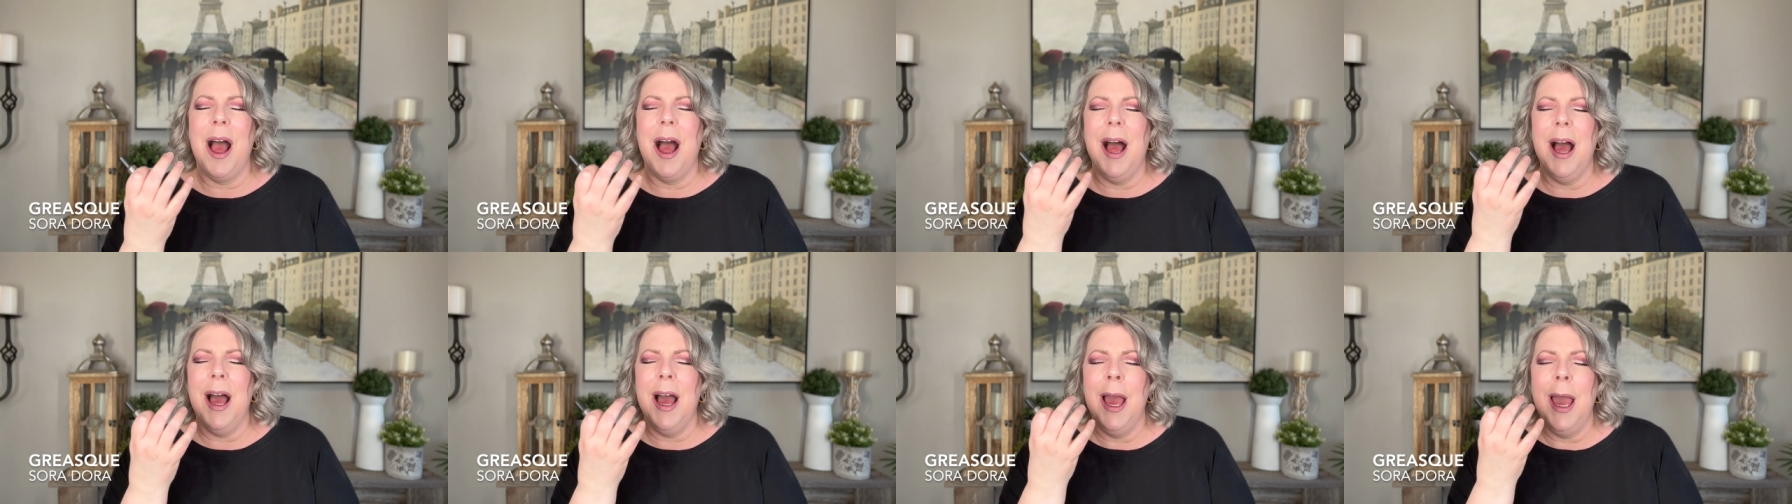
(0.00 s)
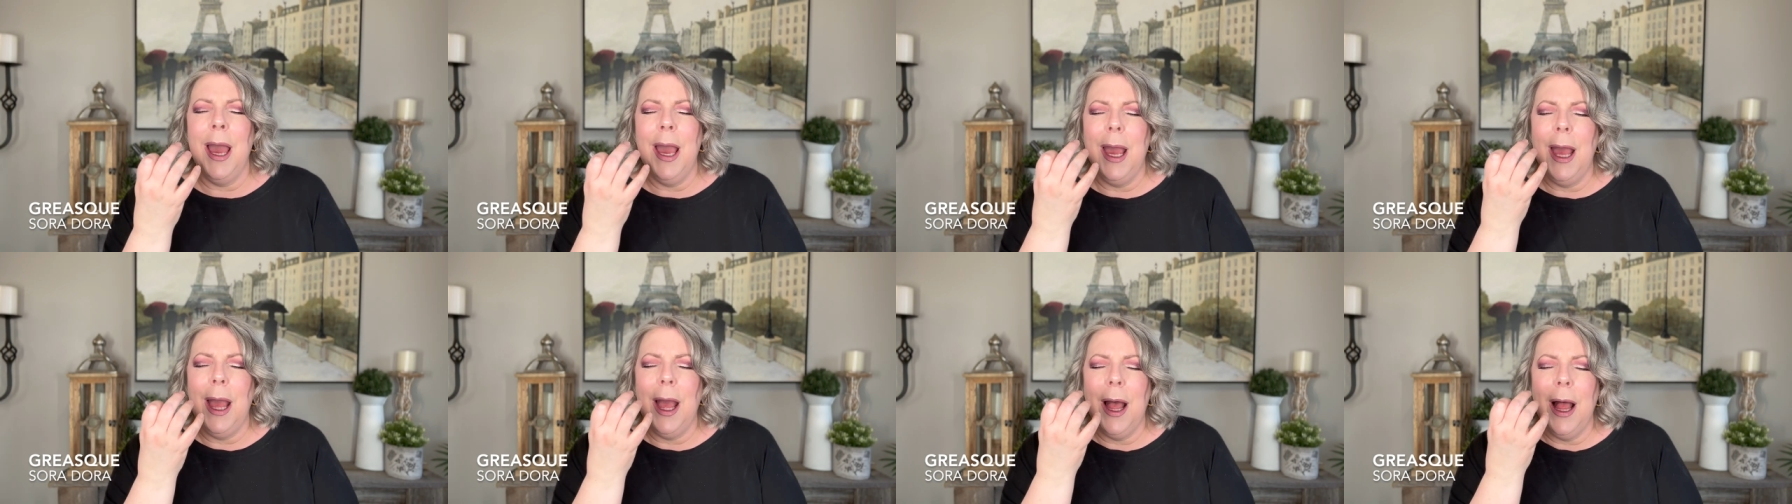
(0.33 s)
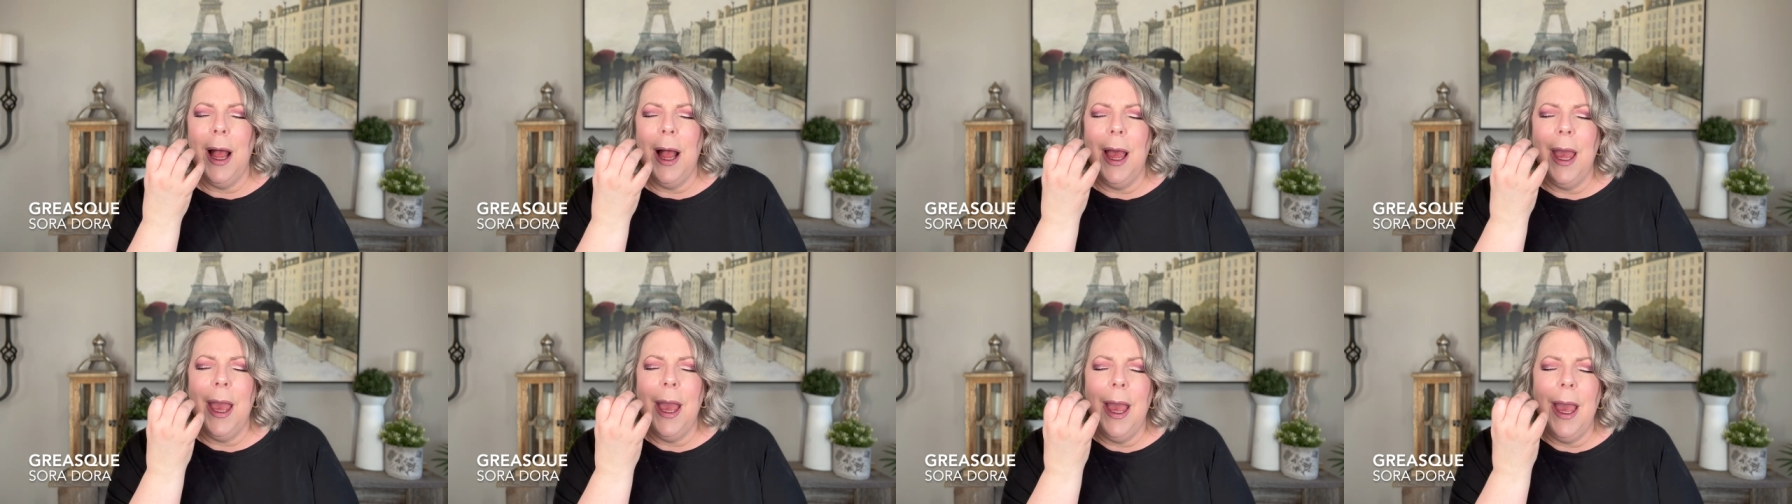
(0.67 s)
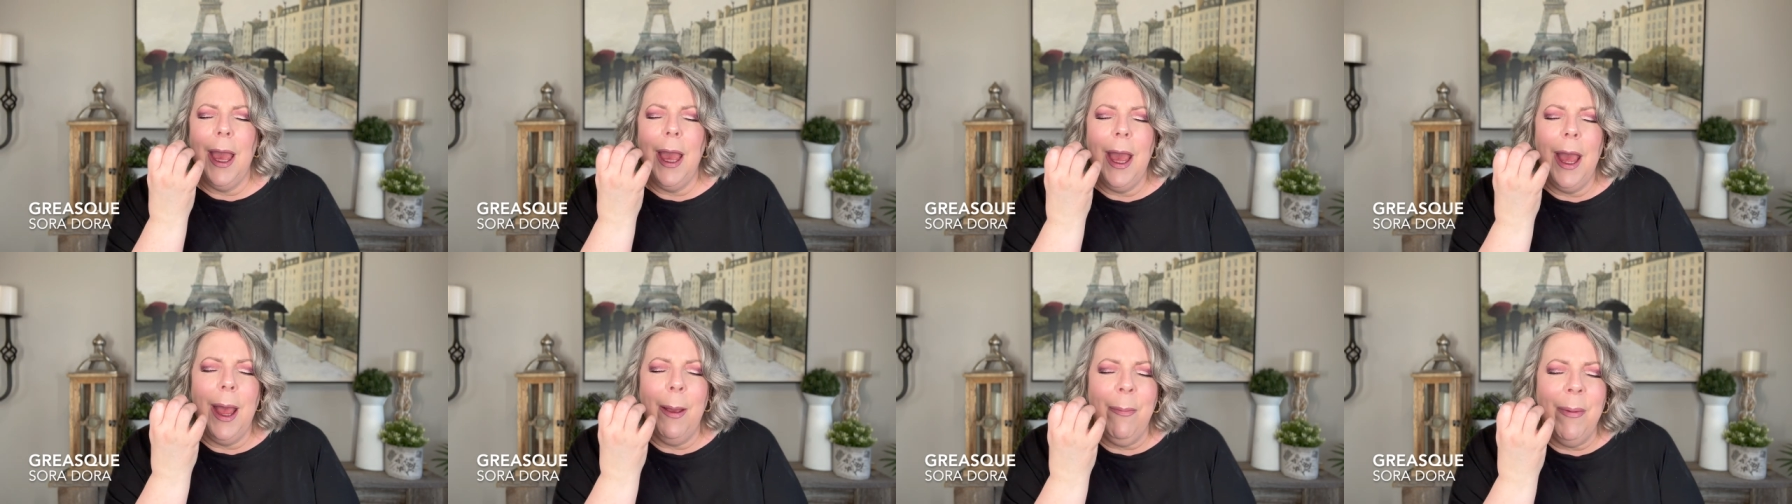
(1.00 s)
I
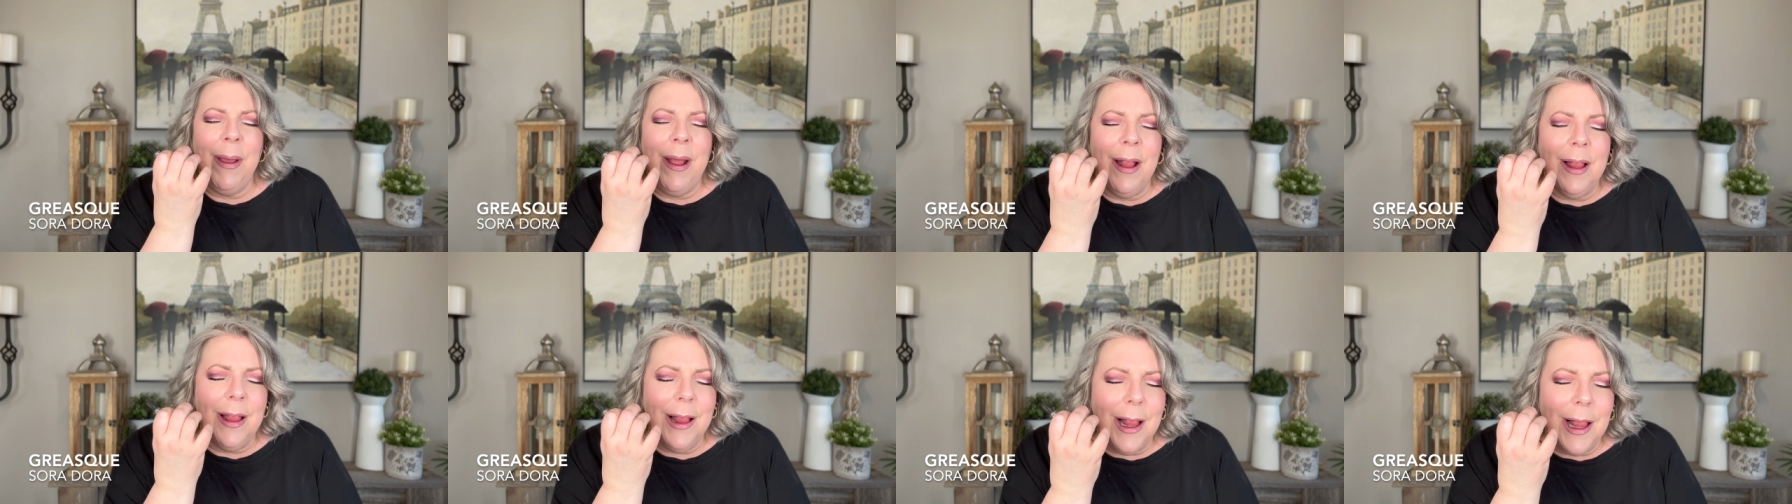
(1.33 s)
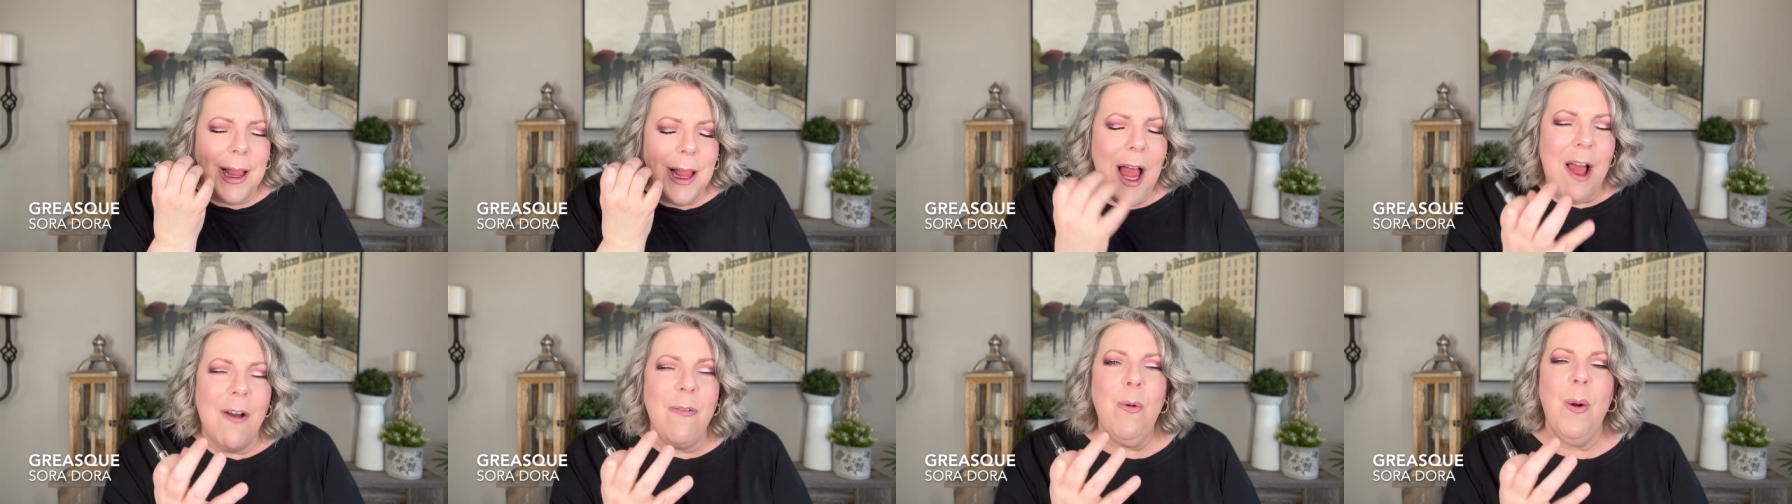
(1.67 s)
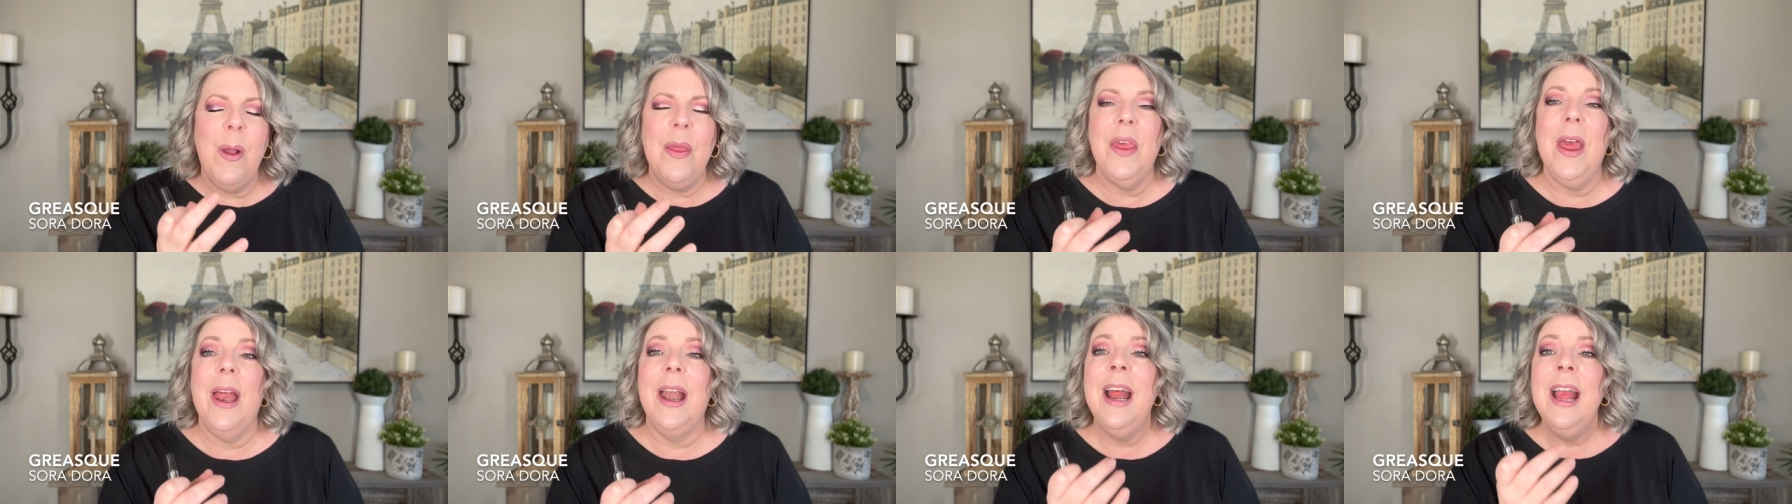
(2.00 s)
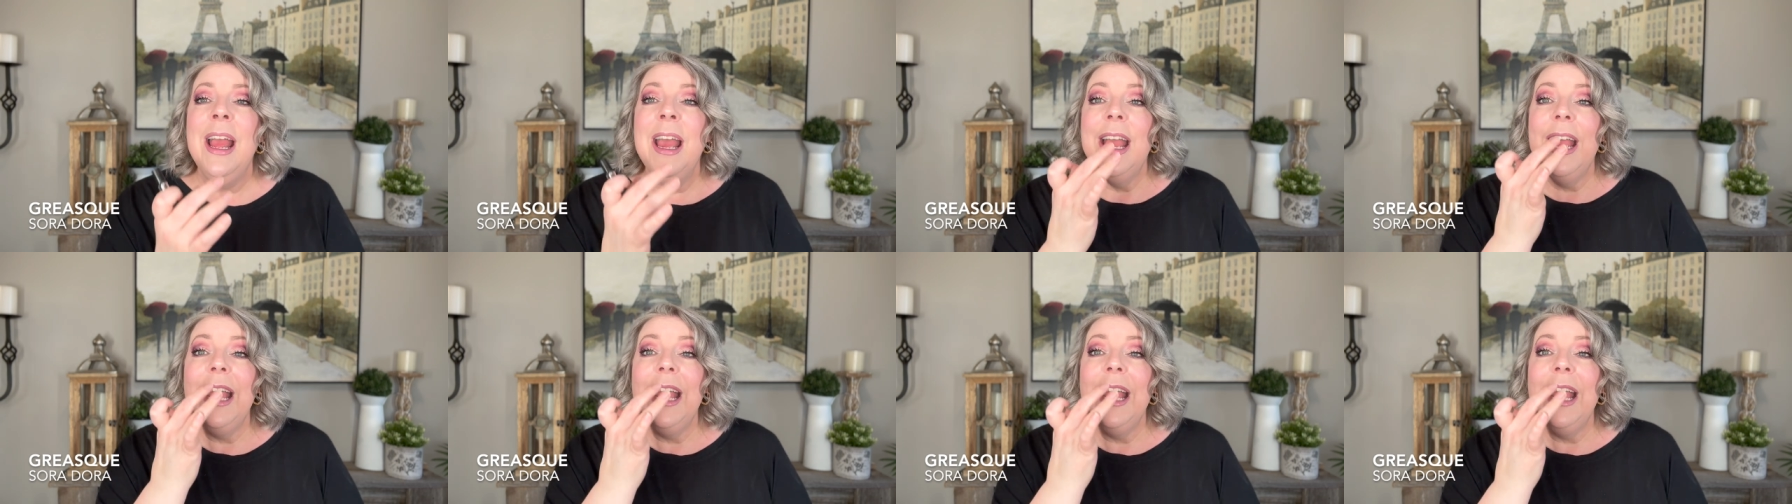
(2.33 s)
am in love with it.